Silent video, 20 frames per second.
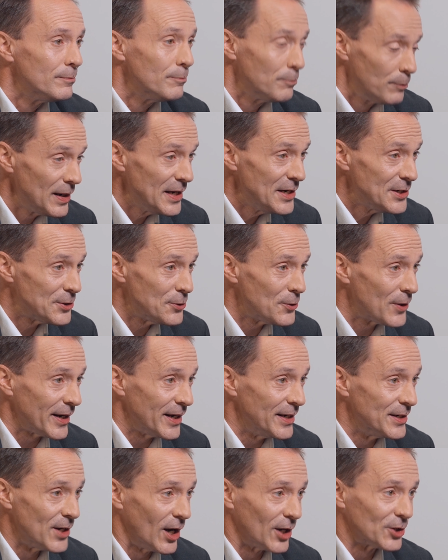Please do get
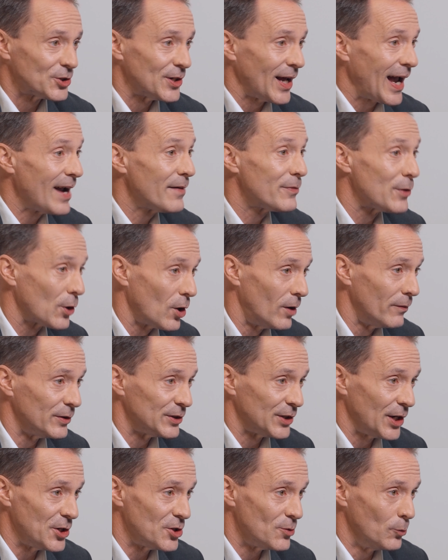in touch to have the
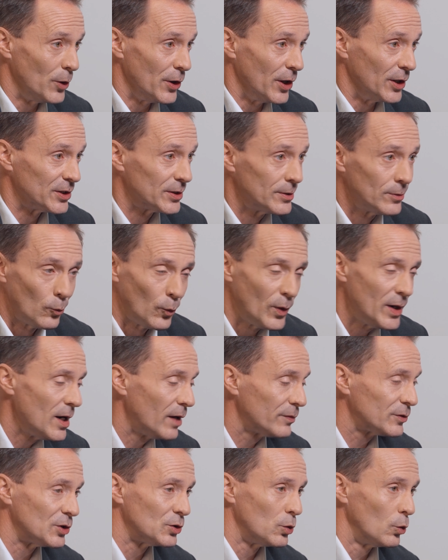conversation with us. We
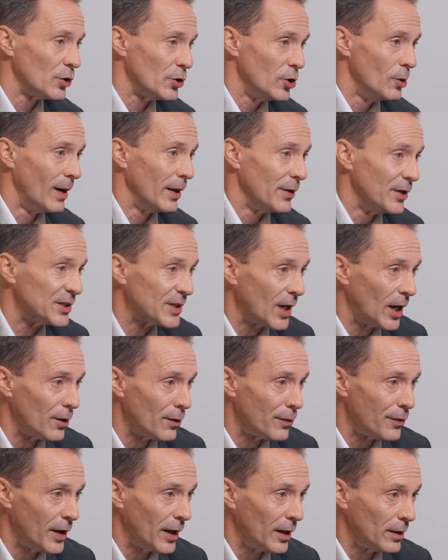love to talk to you about this kind
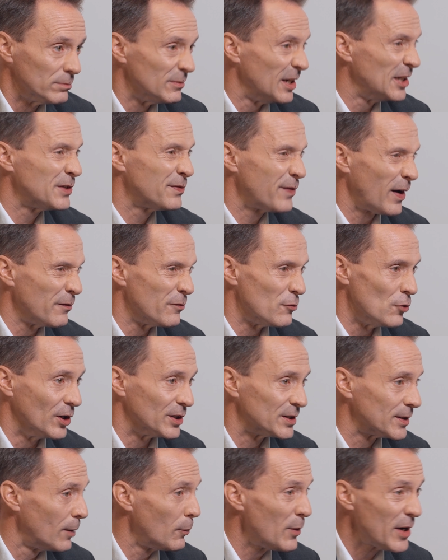of thing. It's fun for
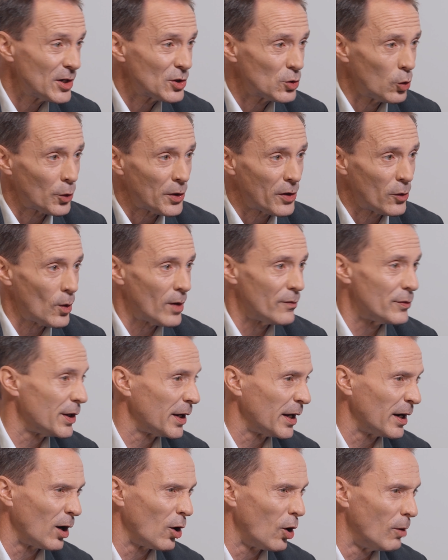us, and we can talk you through
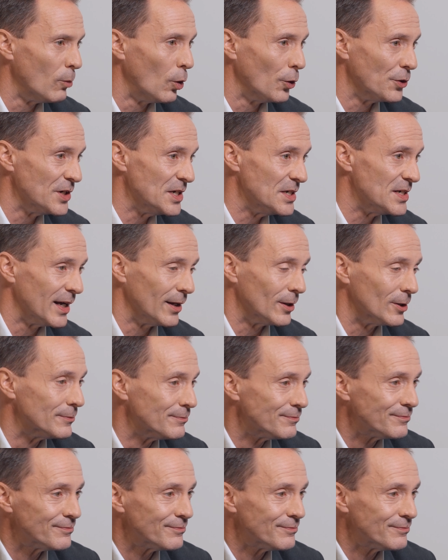everything in a lot more detail.